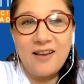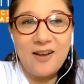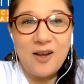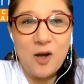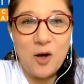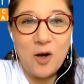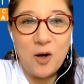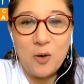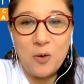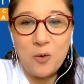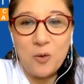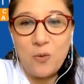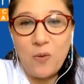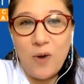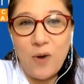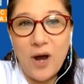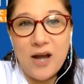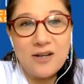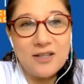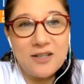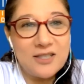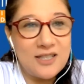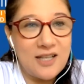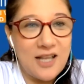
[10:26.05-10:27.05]
go
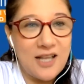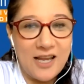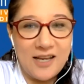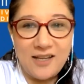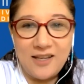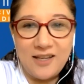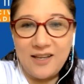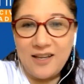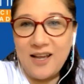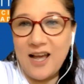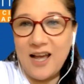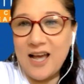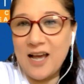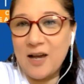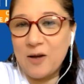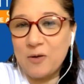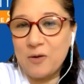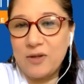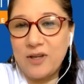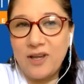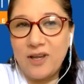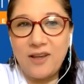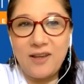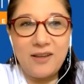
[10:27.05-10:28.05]
water sliding,
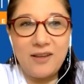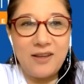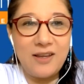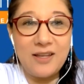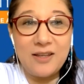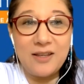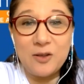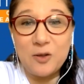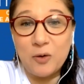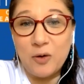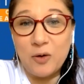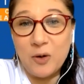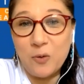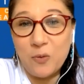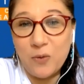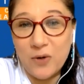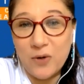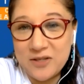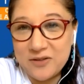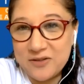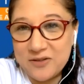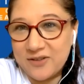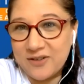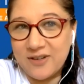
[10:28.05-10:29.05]
how they, during
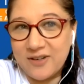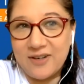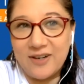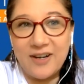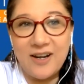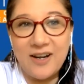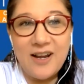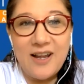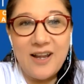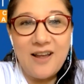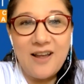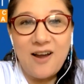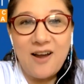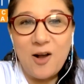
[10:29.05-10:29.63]
winter,